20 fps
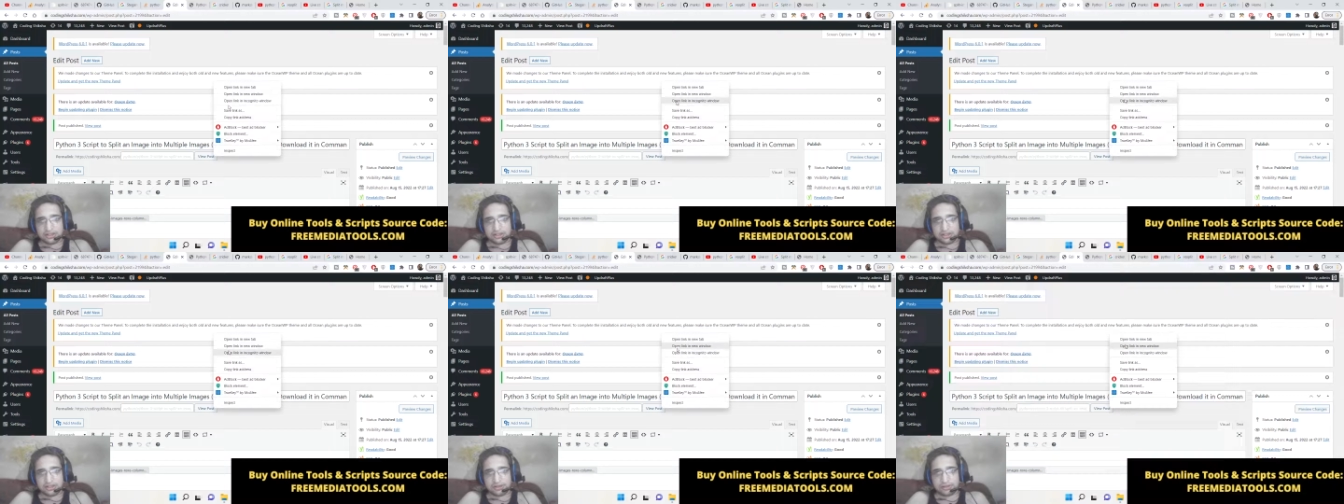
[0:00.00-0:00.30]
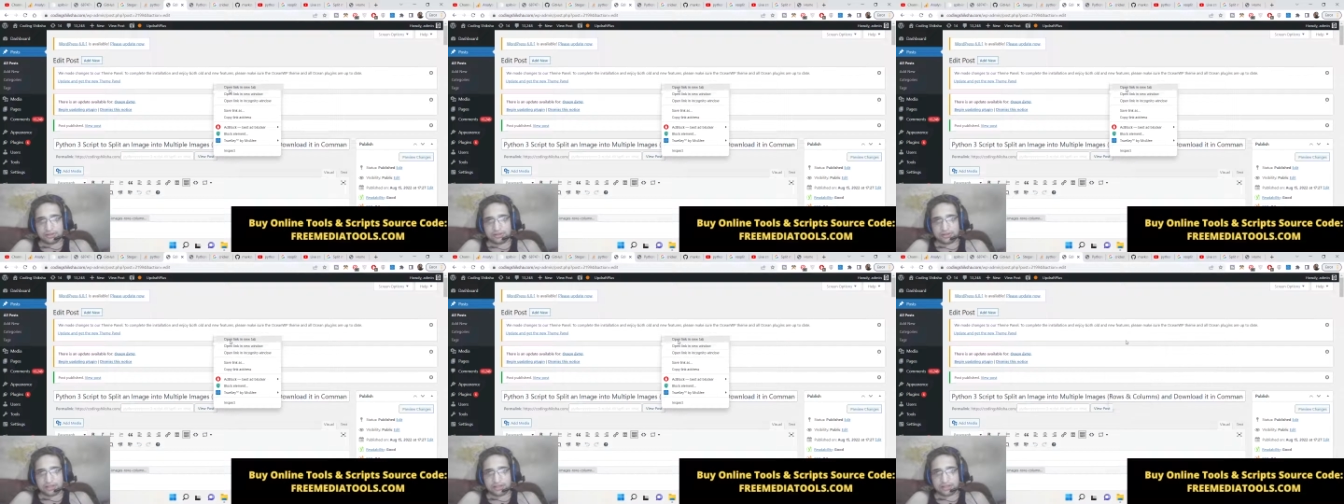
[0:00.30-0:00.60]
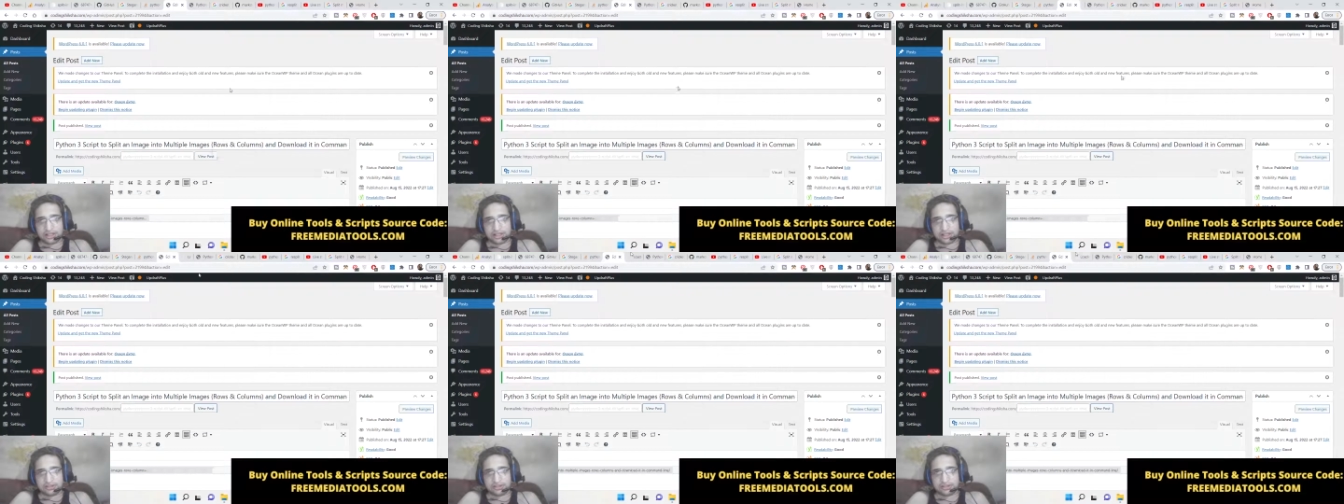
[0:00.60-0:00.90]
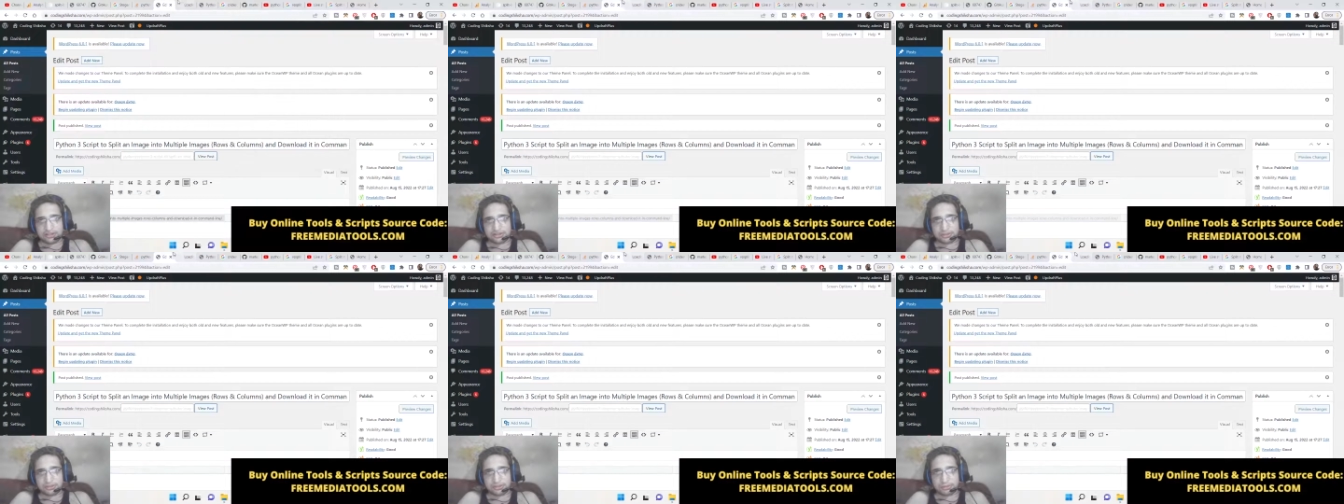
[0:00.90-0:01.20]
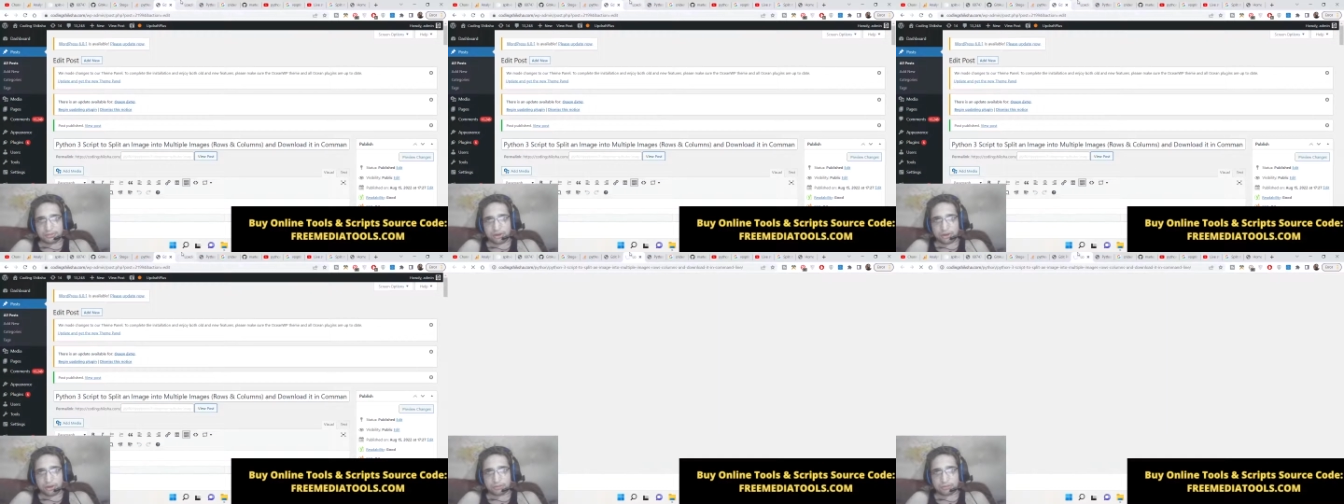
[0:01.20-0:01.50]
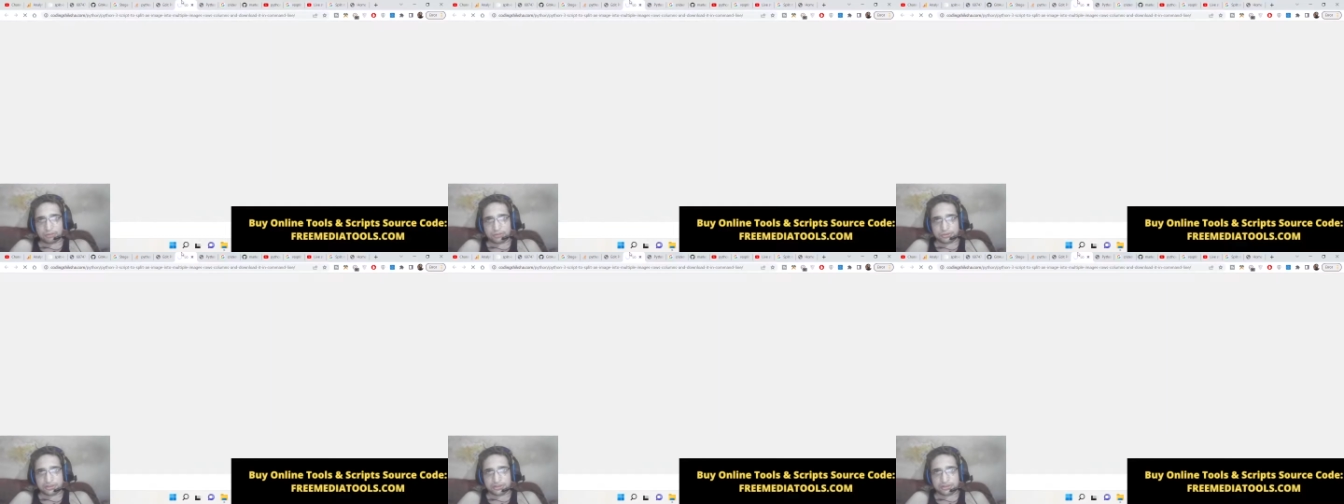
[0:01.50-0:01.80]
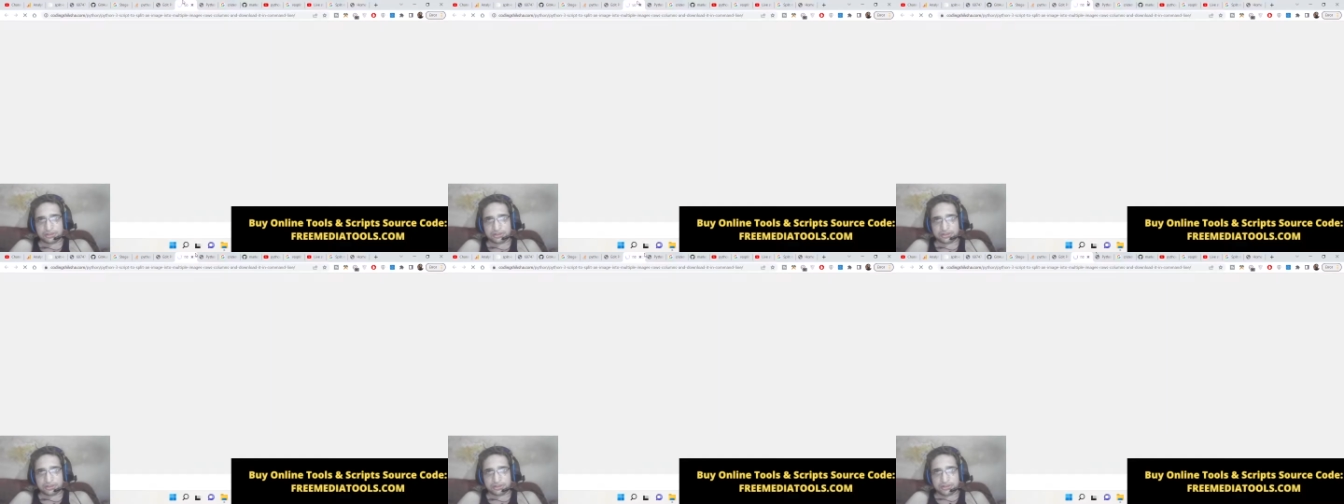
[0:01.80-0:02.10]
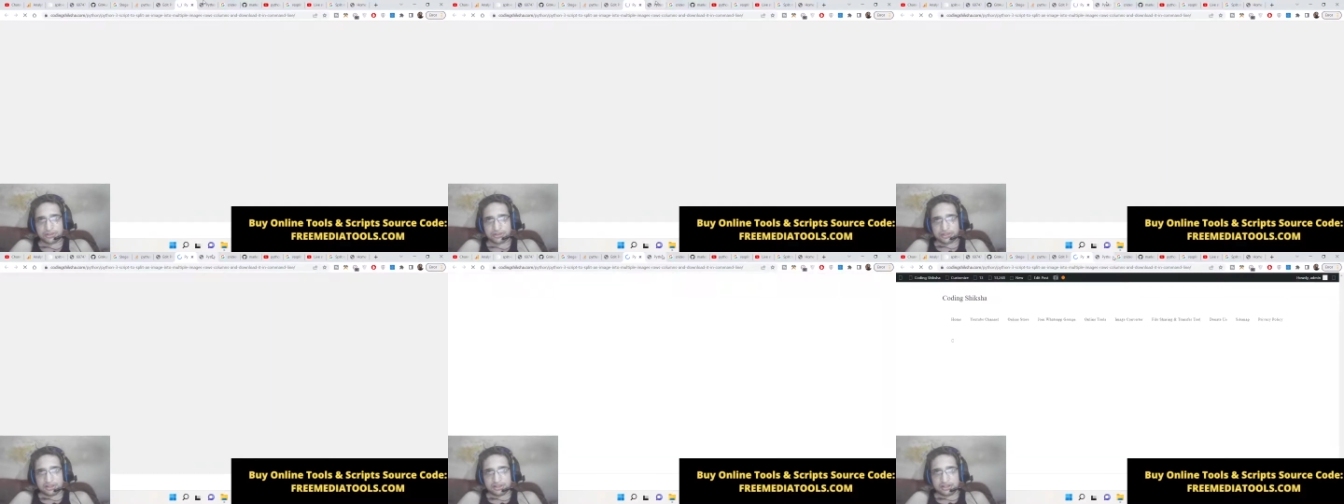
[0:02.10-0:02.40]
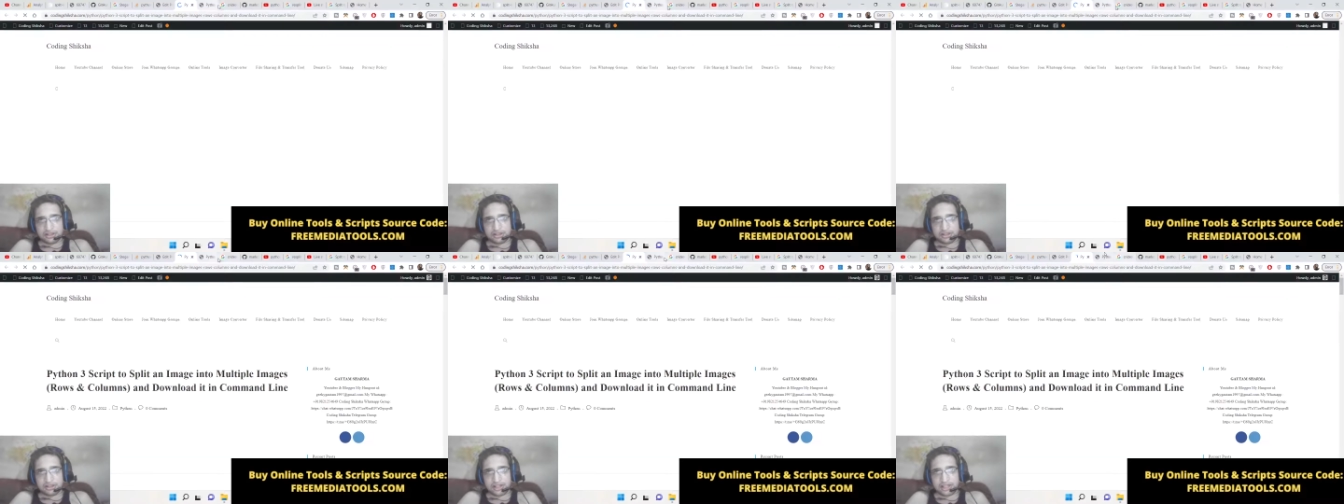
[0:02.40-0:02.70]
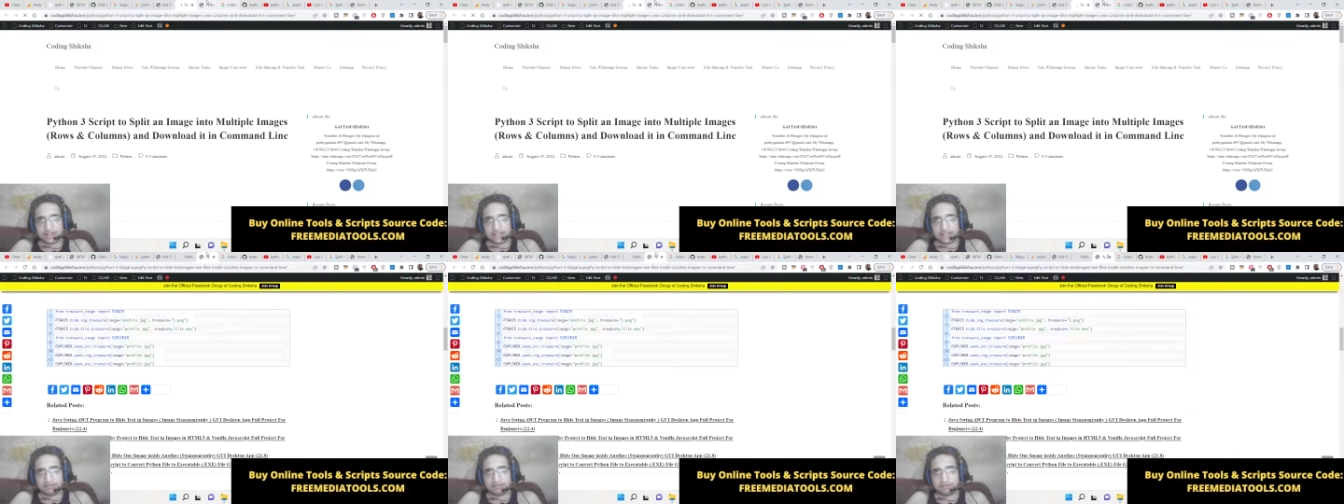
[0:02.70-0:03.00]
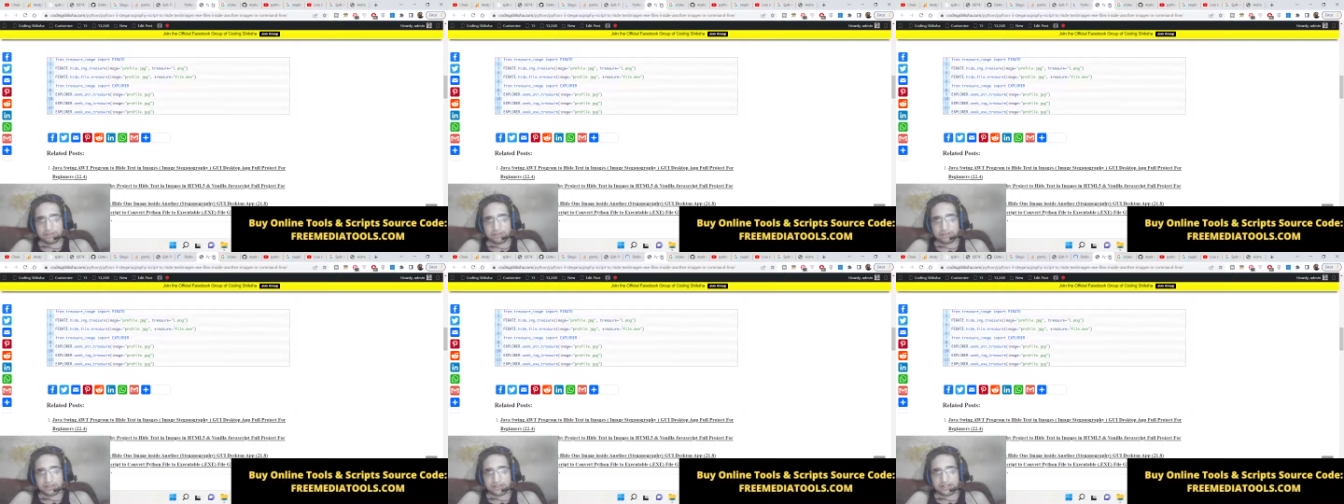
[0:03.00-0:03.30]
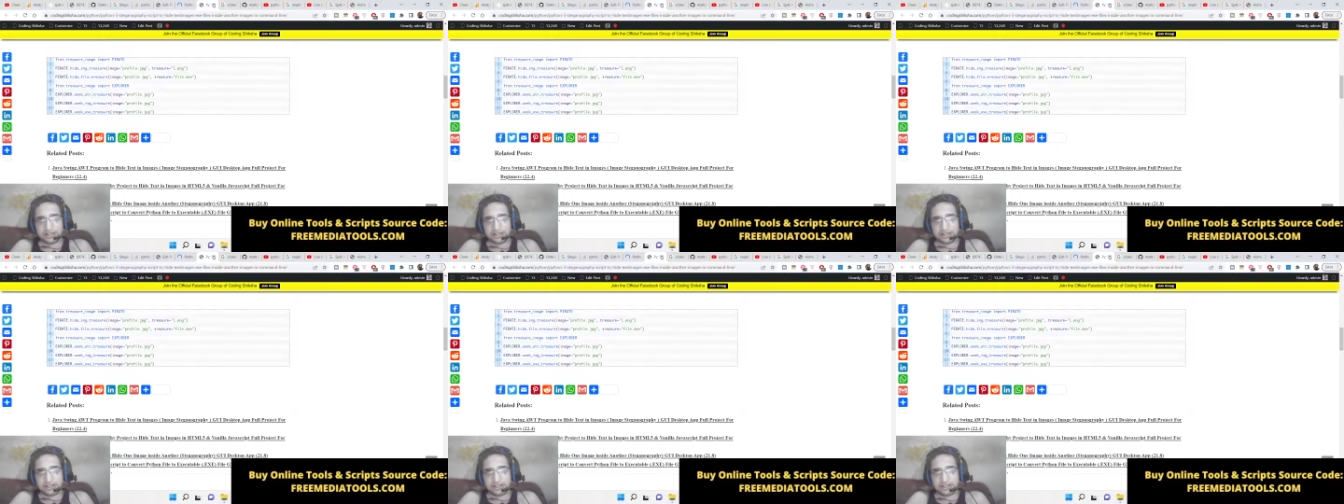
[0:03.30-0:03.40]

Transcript: you can see that this is a blog post. The link will be there